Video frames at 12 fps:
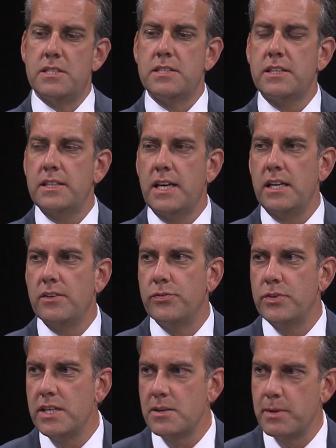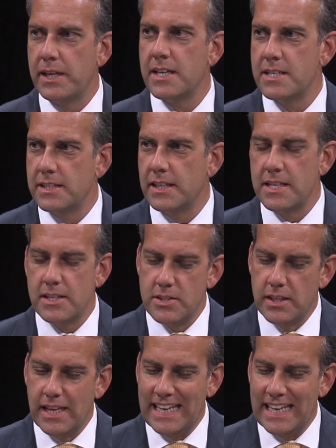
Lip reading: is kind of funny because it is